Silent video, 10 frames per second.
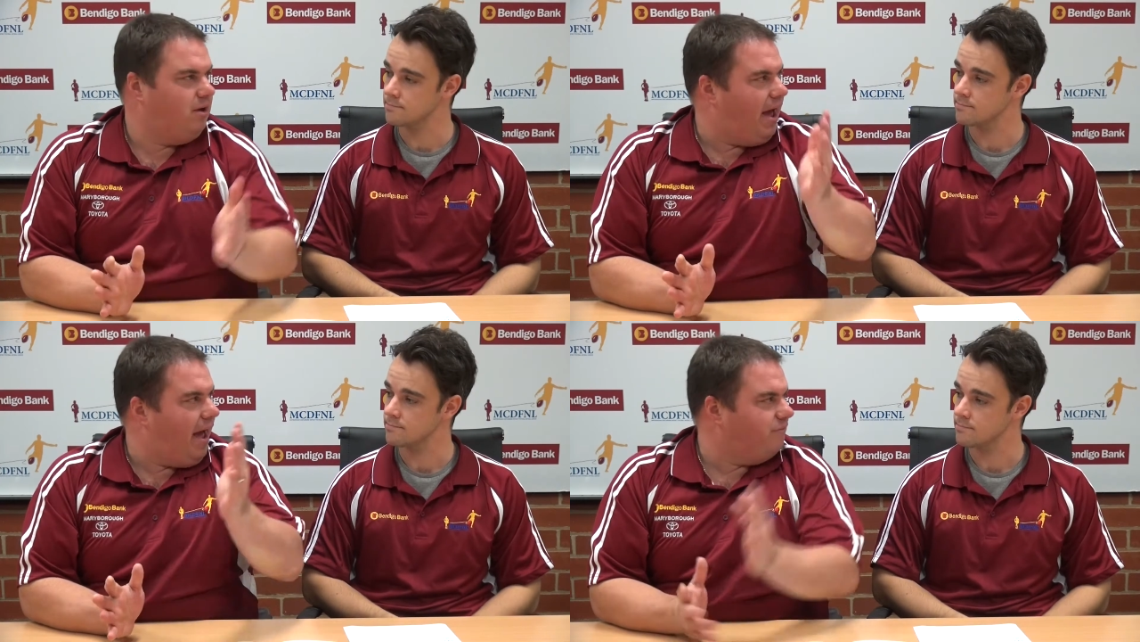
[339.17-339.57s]

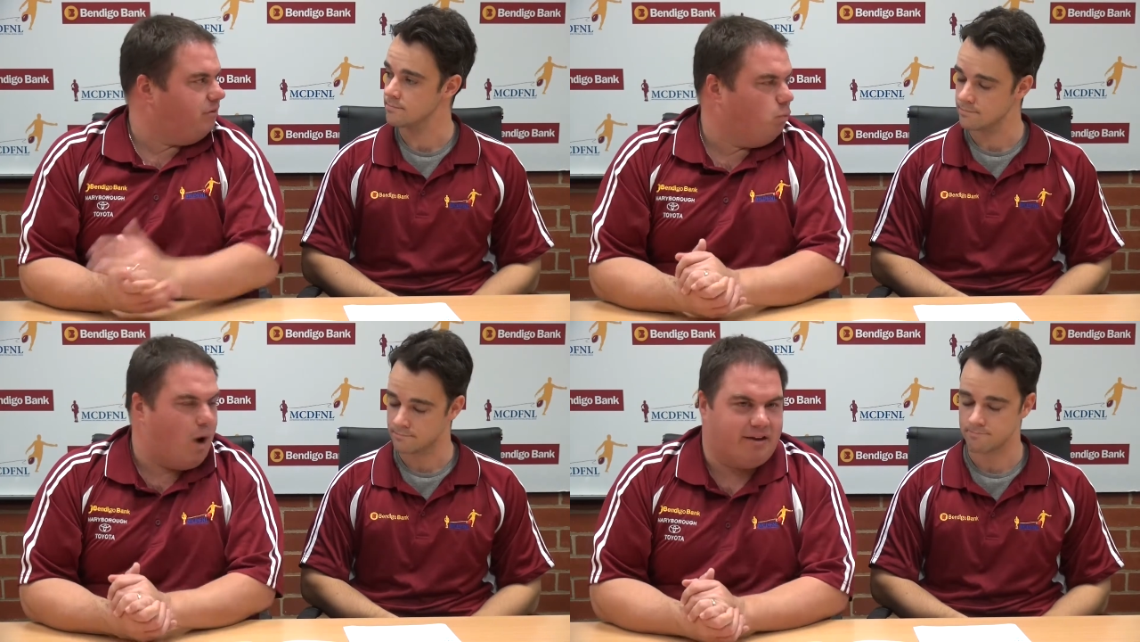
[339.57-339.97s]
Speaker 1: haven't
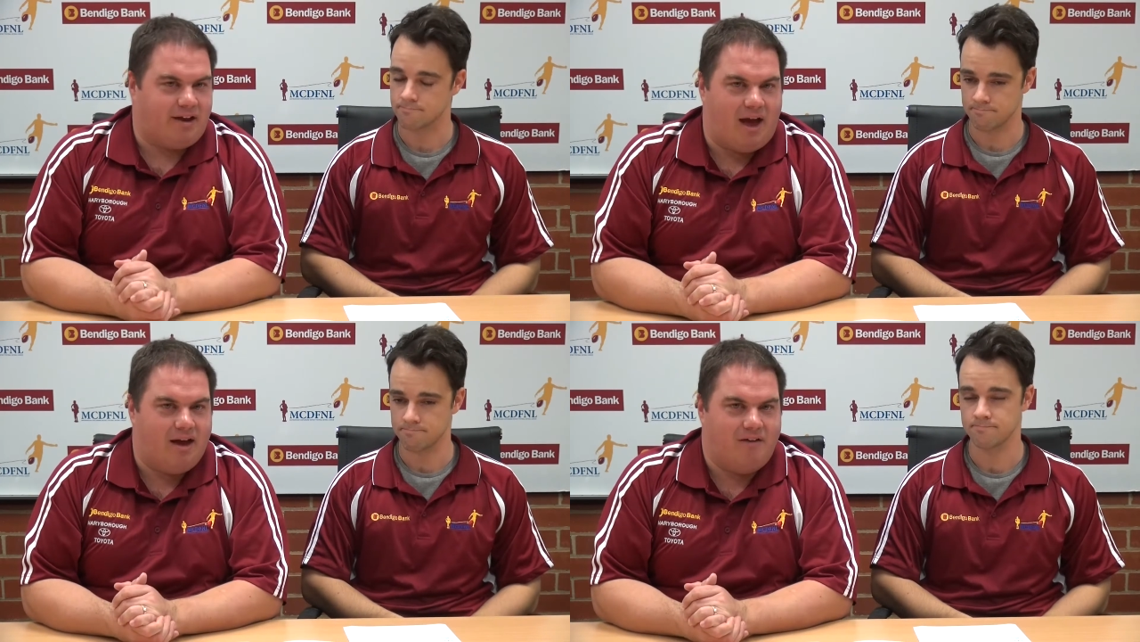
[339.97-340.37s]
won
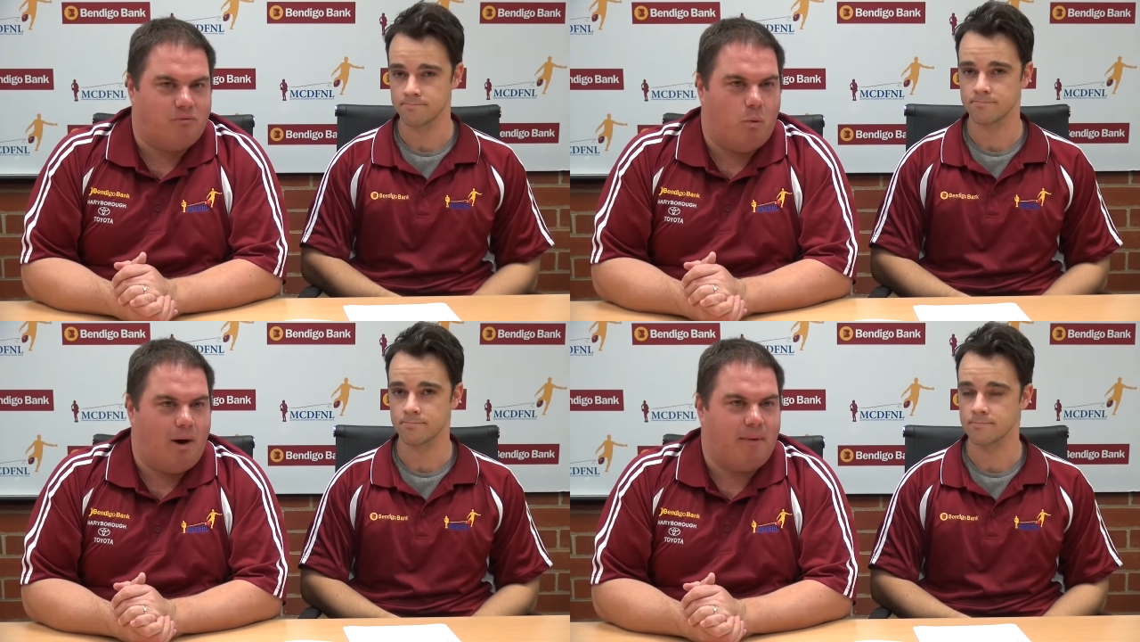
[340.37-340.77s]
haven't
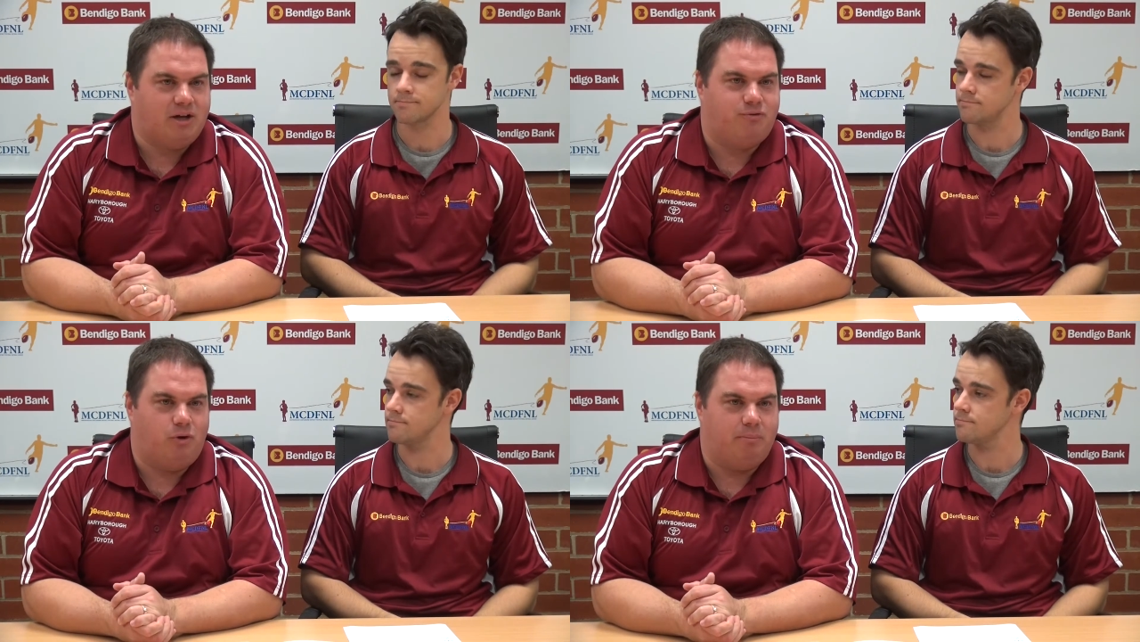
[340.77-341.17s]
won much
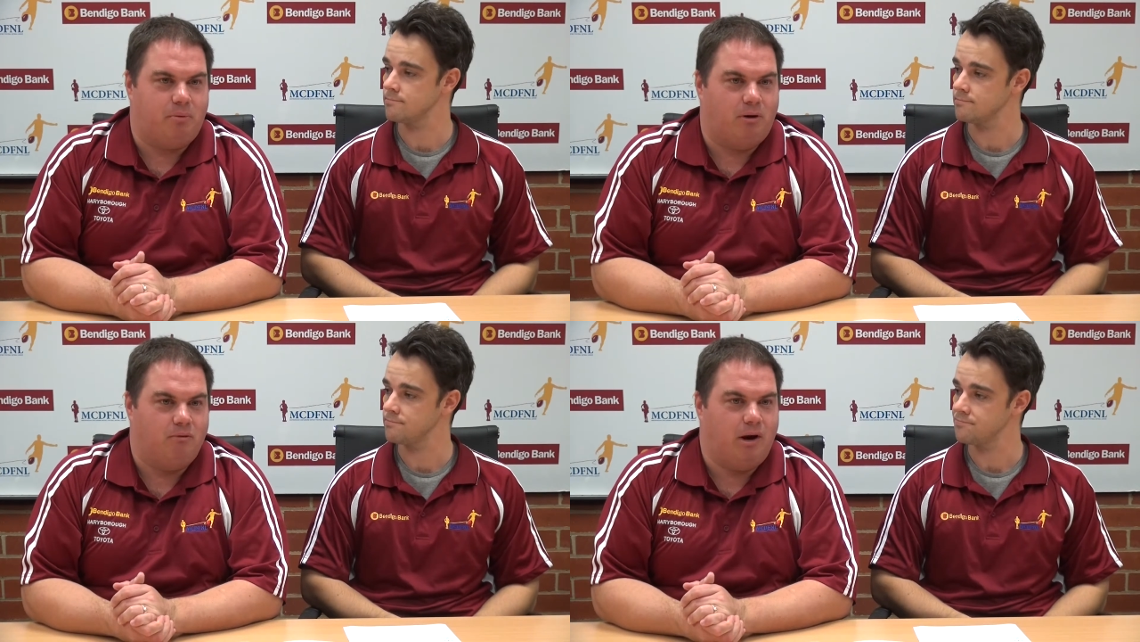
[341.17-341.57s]
footy
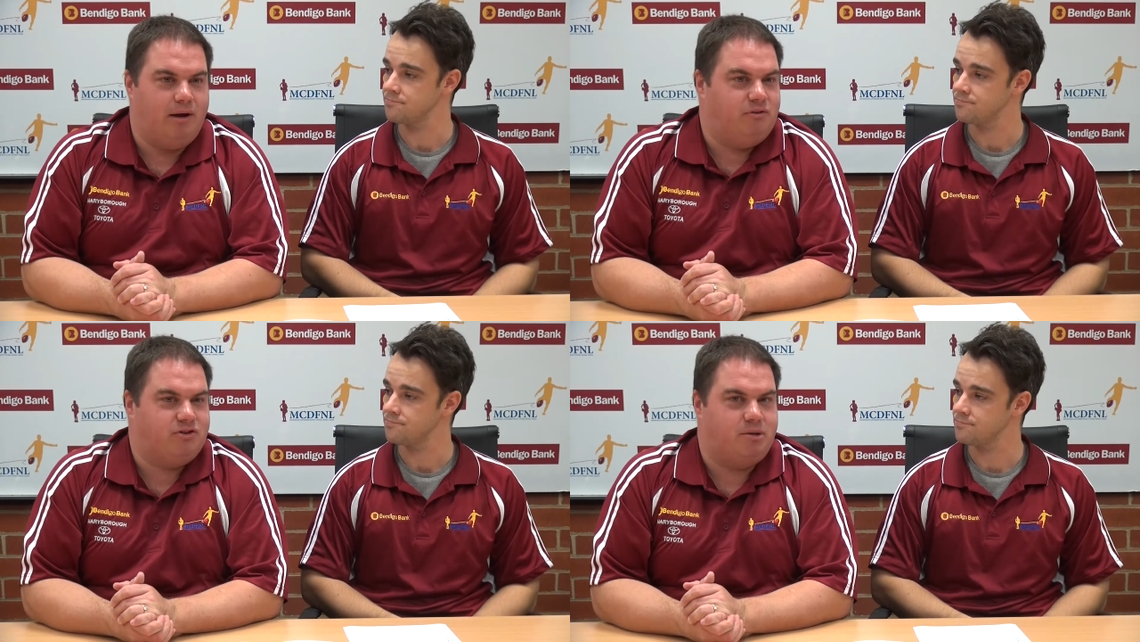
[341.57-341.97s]

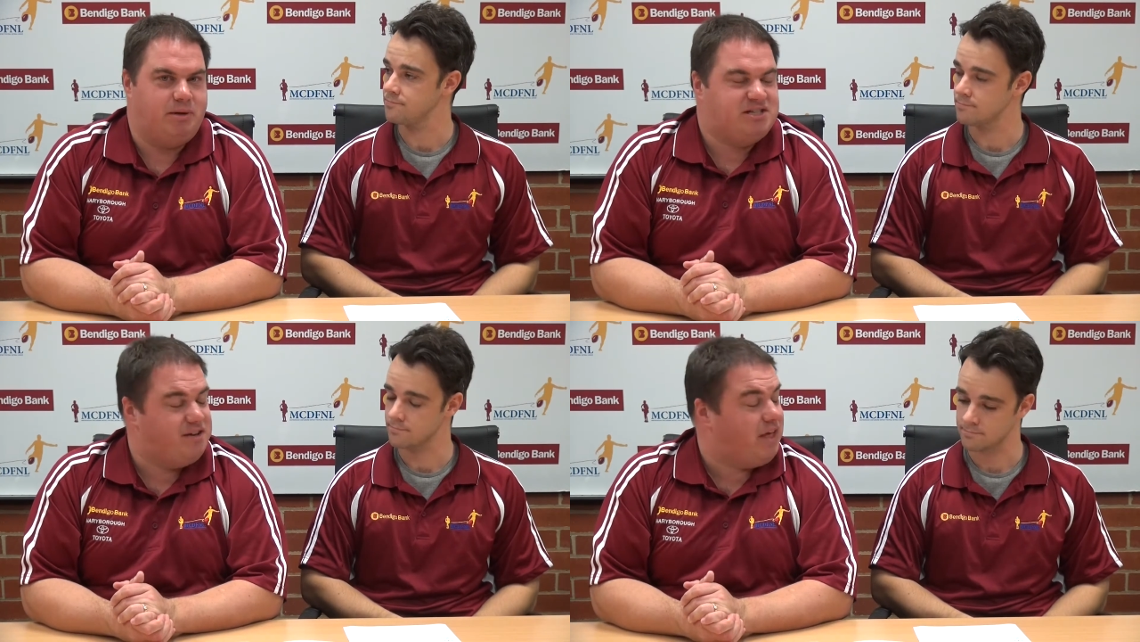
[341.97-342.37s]
previously
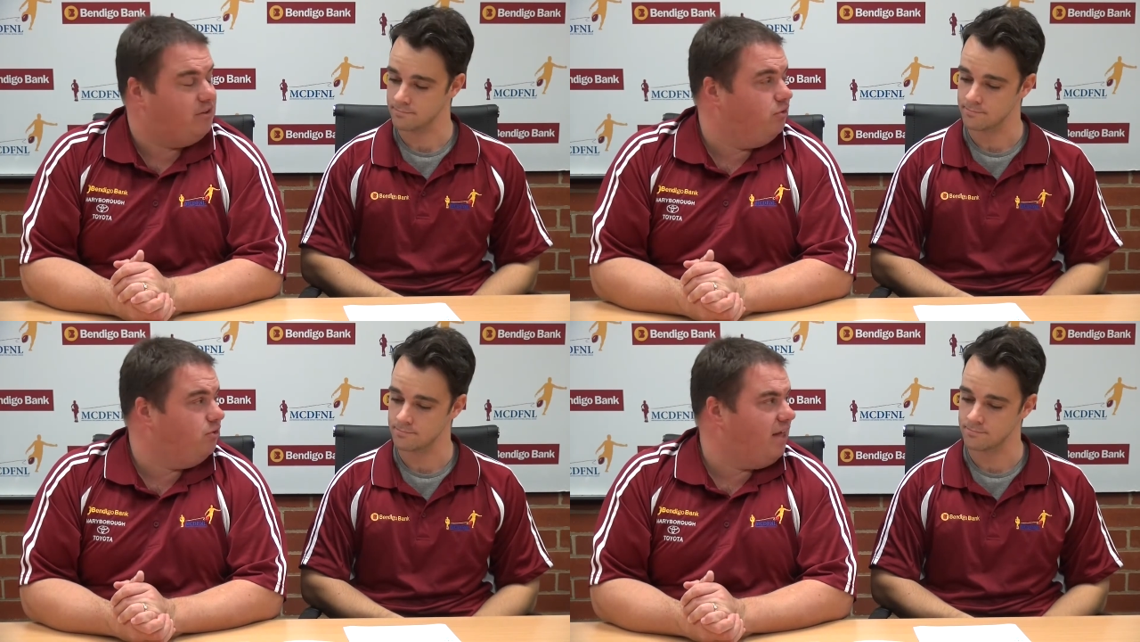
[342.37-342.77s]
because if they
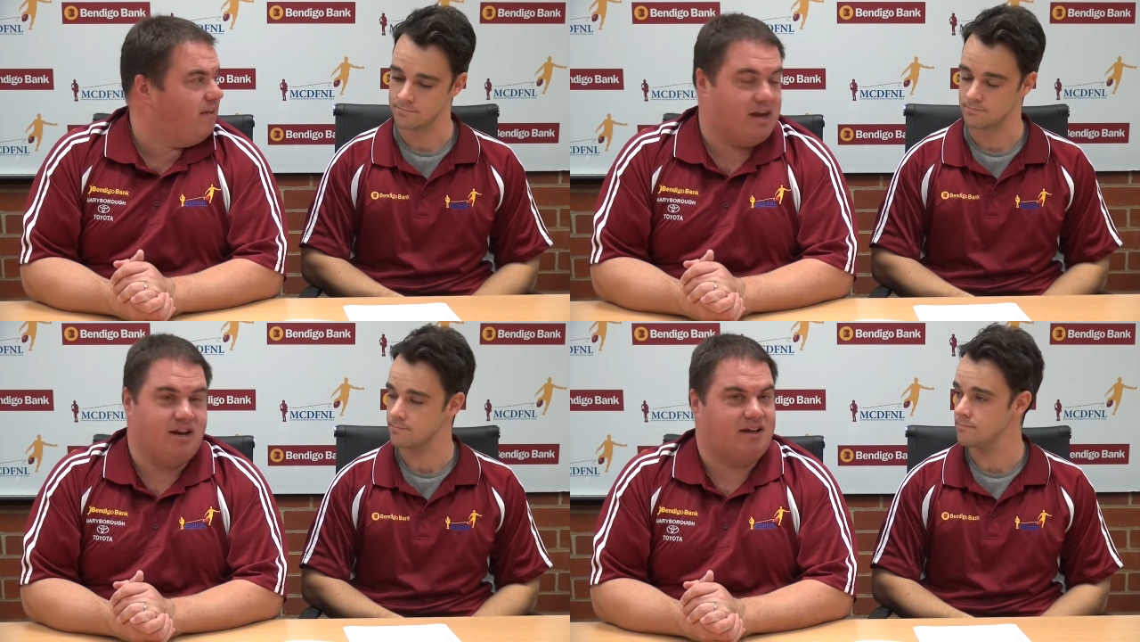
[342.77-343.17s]
do that, they're
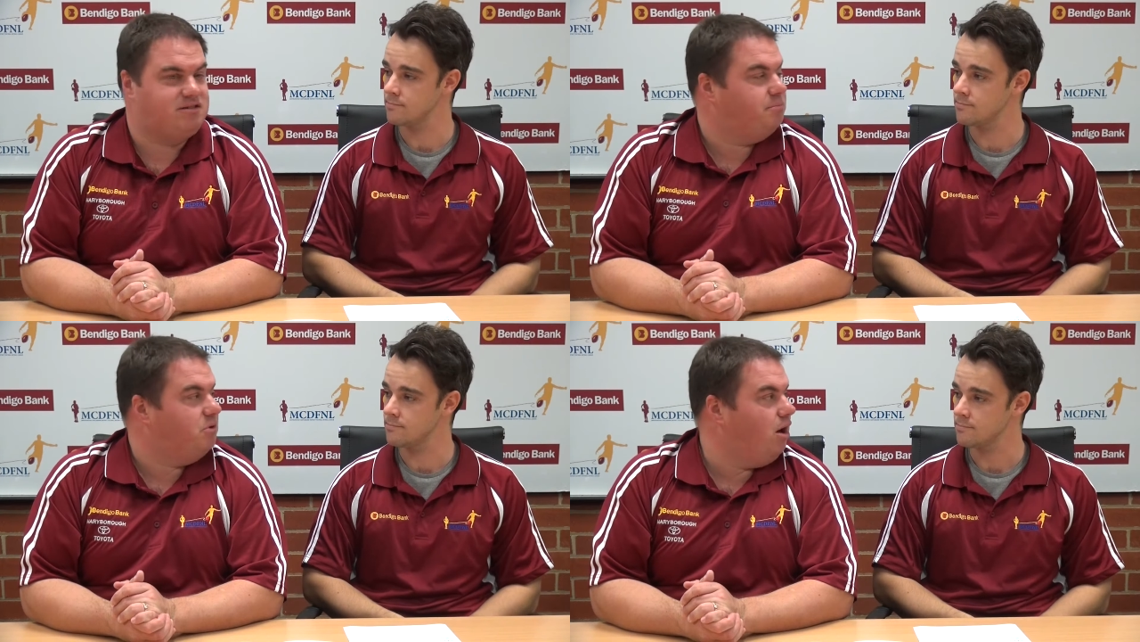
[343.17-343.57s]
going to get
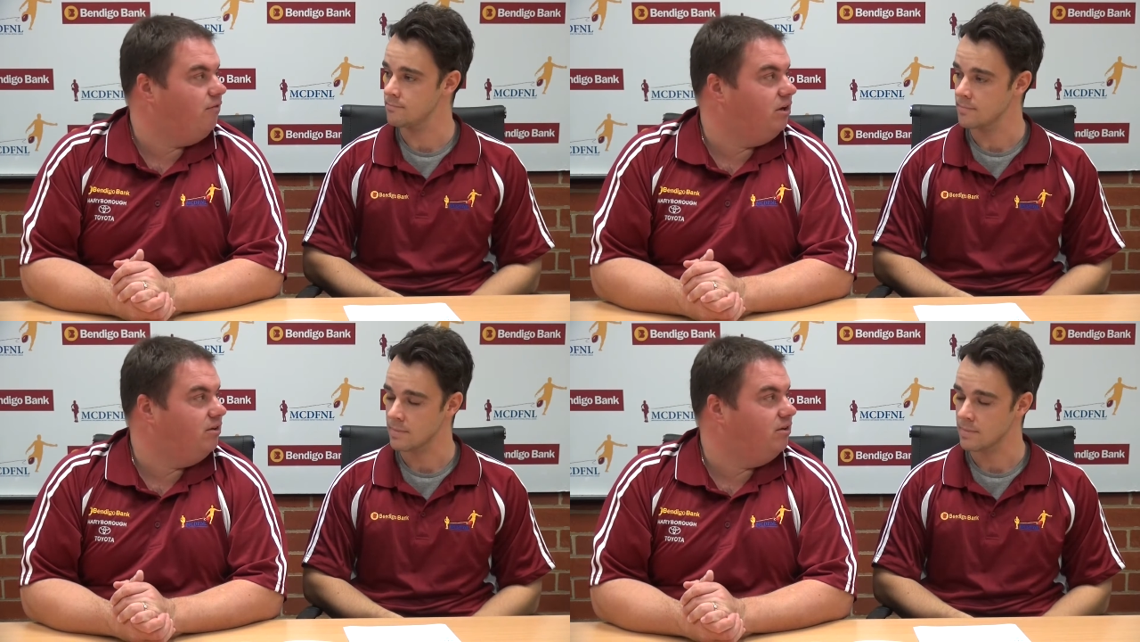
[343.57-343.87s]
tipped over.